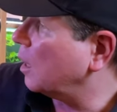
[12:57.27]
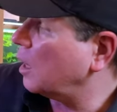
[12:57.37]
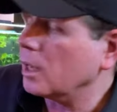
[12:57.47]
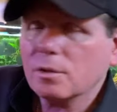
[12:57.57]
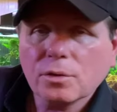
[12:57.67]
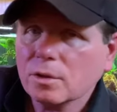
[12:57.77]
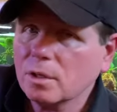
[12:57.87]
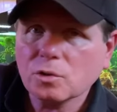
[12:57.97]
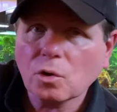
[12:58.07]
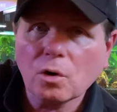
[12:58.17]
height,
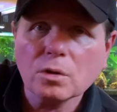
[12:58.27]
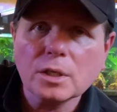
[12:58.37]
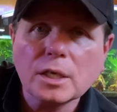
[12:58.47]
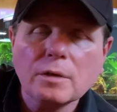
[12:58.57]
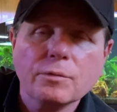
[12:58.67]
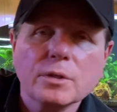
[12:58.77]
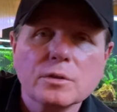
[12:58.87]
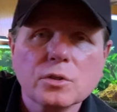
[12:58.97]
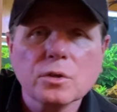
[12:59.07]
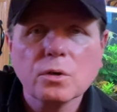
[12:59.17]
it's all
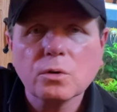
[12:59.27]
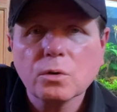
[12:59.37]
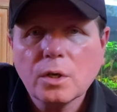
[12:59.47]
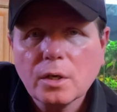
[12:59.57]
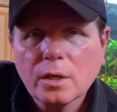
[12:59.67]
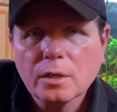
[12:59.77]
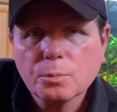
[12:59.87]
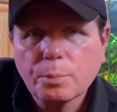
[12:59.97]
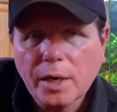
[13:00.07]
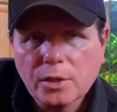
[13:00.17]
even. So it's
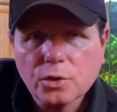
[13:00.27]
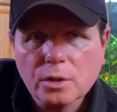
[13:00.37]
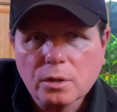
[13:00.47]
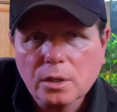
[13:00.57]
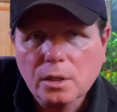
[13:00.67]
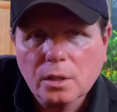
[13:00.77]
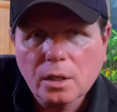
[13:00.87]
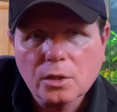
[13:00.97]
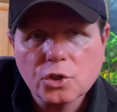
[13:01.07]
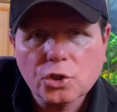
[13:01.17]
basically,
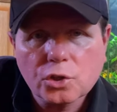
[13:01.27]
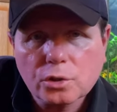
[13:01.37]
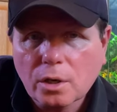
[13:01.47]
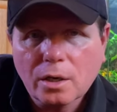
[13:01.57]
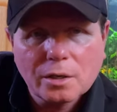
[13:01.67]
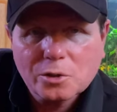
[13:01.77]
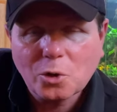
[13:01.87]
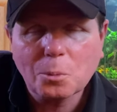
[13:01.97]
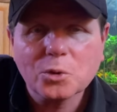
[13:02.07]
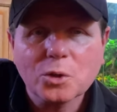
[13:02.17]
it's
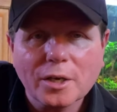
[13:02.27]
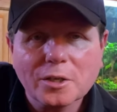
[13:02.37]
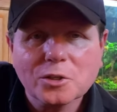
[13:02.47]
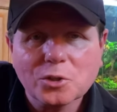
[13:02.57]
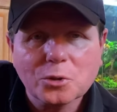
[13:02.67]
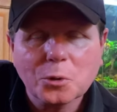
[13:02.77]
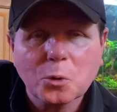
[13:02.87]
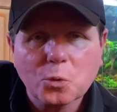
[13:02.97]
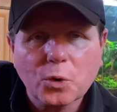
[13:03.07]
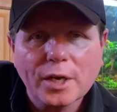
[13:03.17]
almost like a
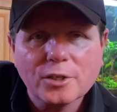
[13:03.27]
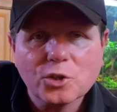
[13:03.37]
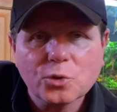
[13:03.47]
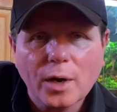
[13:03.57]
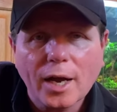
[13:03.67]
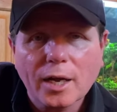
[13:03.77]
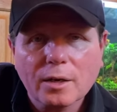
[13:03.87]
circle racetrack